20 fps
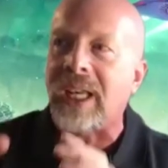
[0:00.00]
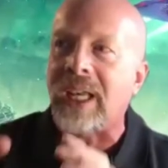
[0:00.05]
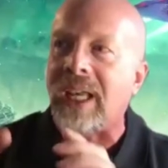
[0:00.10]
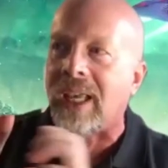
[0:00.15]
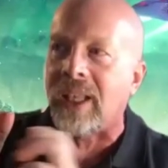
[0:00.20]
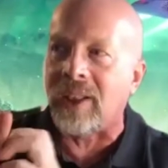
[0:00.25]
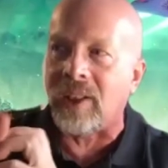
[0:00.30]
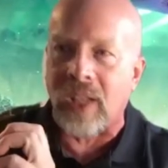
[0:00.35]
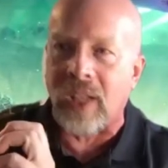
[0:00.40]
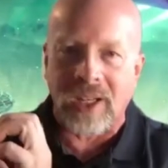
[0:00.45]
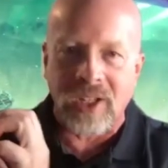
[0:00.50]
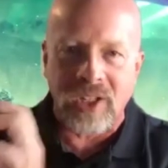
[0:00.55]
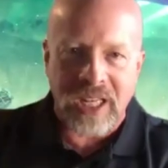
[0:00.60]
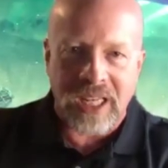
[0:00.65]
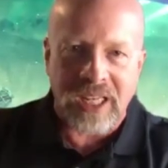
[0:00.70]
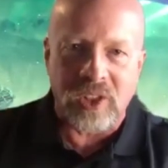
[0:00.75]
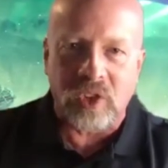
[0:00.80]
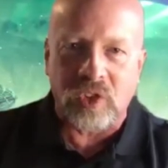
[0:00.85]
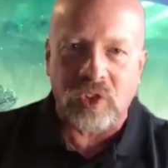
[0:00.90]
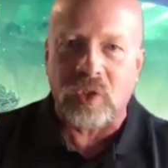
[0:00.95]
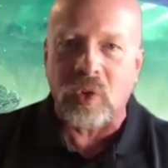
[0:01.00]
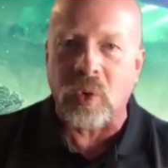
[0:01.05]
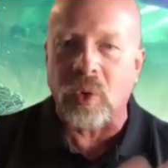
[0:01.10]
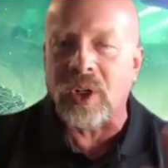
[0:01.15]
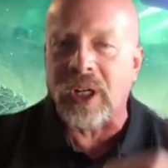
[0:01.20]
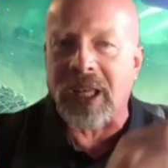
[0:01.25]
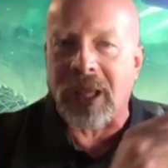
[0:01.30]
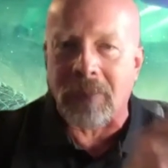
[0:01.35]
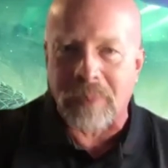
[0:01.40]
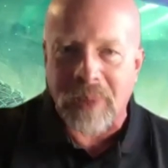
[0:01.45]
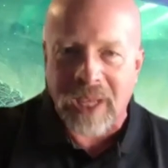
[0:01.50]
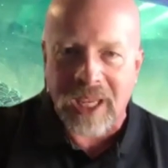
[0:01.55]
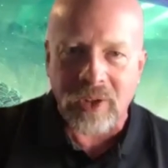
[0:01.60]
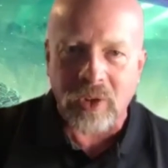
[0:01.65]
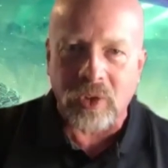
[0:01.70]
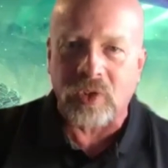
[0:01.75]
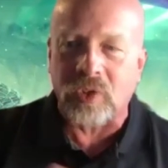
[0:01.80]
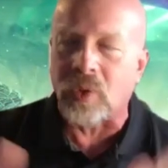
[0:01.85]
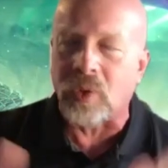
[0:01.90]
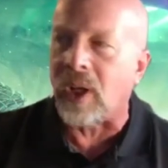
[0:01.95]
and Dean's story and
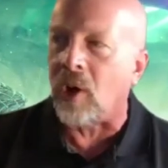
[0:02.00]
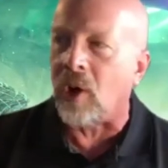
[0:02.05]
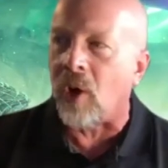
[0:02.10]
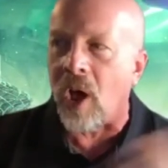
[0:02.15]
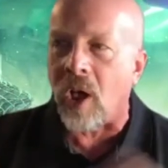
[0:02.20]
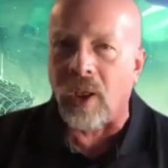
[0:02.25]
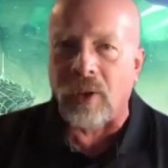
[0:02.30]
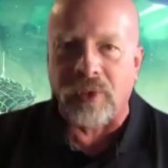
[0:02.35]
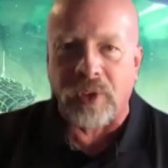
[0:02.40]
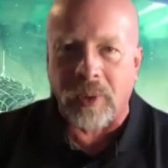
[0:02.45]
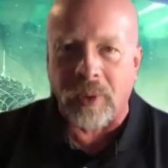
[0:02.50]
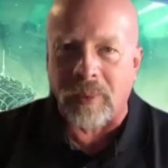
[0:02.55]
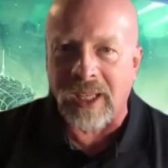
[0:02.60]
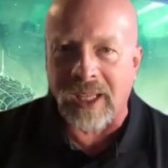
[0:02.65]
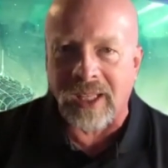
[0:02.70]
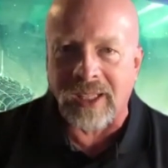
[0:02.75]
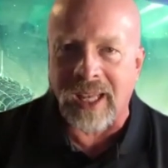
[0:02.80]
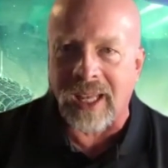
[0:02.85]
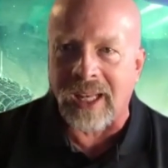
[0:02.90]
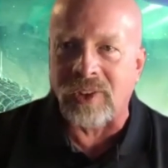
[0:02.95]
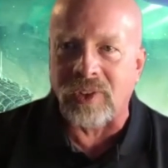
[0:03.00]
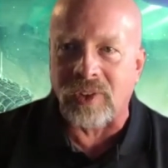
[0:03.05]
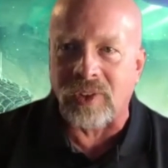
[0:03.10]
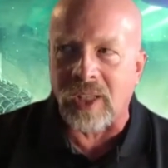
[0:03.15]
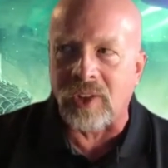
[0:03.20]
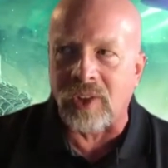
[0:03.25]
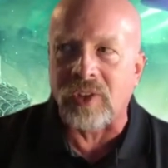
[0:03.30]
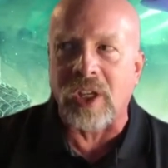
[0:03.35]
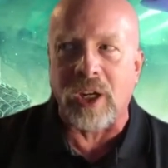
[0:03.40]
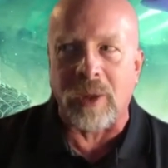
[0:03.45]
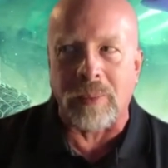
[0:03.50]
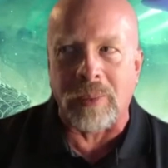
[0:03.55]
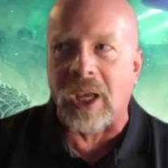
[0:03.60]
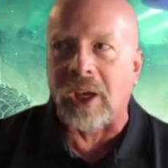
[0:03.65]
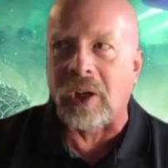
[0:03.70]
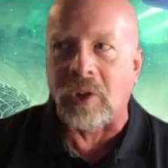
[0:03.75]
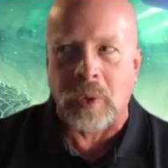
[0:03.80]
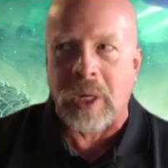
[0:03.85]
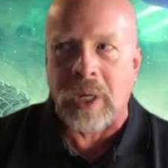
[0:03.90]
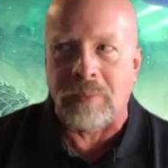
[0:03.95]
Peter's story and all of them. And it's going to be a
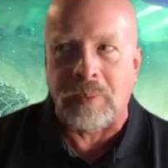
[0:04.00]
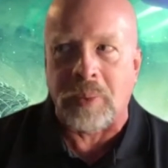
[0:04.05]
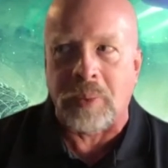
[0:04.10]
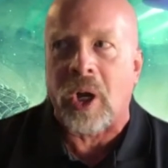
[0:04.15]
great book.